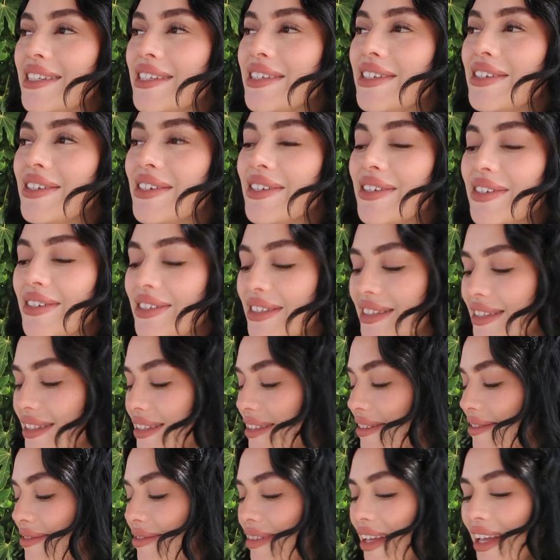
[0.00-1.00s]
to
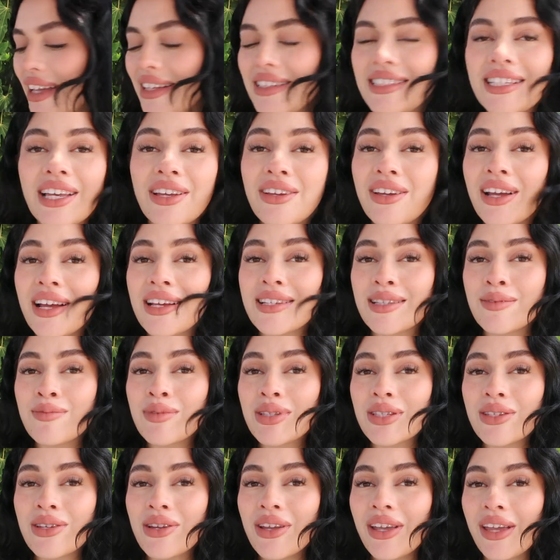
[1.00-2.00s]
and tell you guys I'm
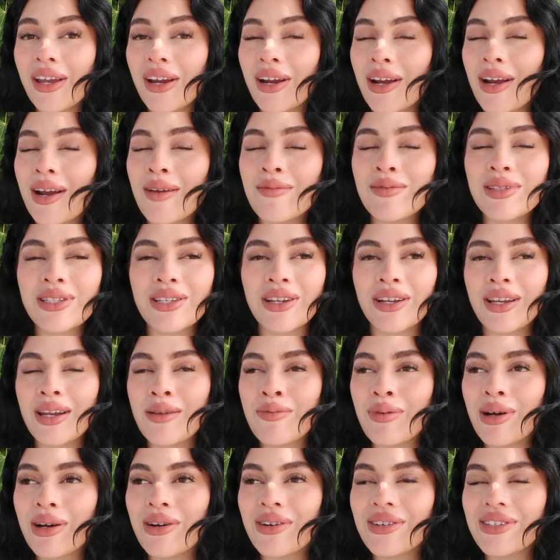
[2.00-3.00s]
still here. I'm still gonna
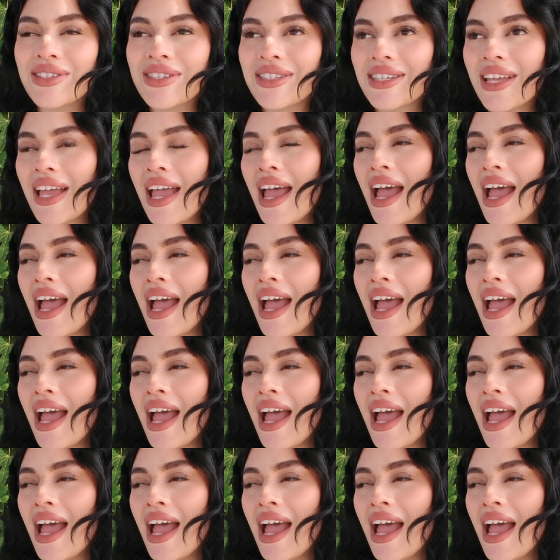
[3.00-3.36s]
post.